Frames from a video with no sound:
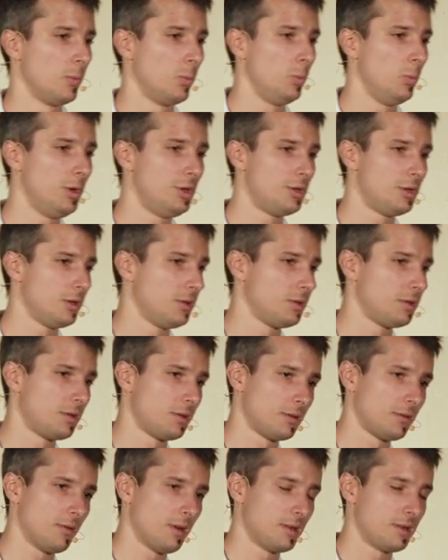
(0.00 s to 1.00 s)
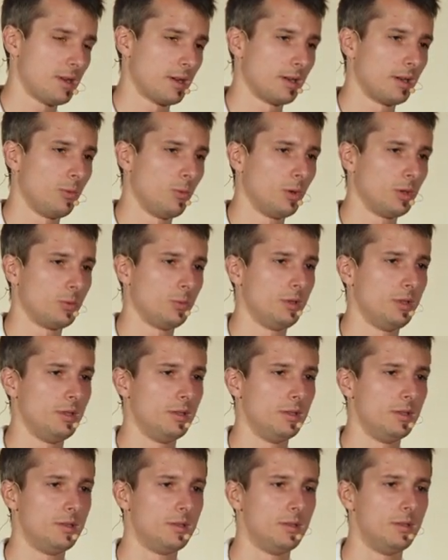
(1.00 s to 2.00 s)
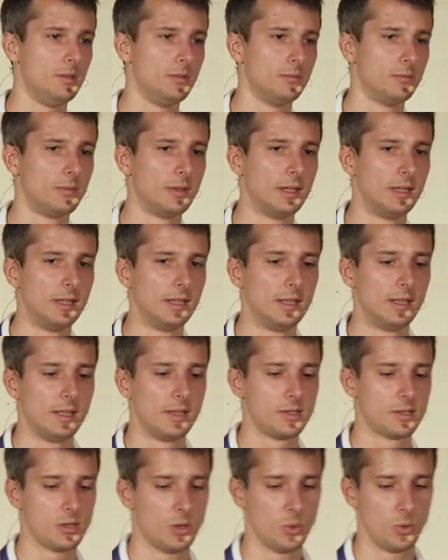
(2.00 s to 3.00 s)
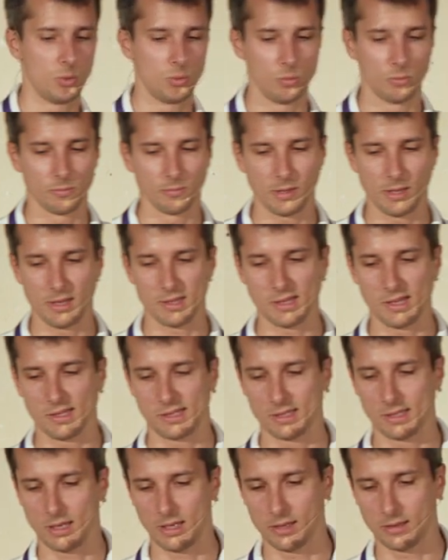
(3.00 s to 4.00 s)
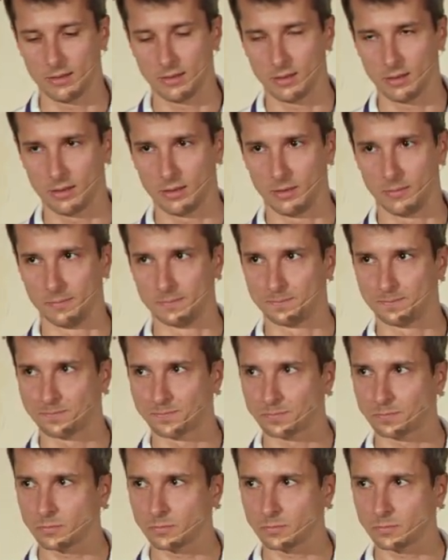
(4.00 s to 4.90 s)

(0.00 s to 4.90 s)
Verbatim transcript: which is exactly what we needed to do. So, as I said, the,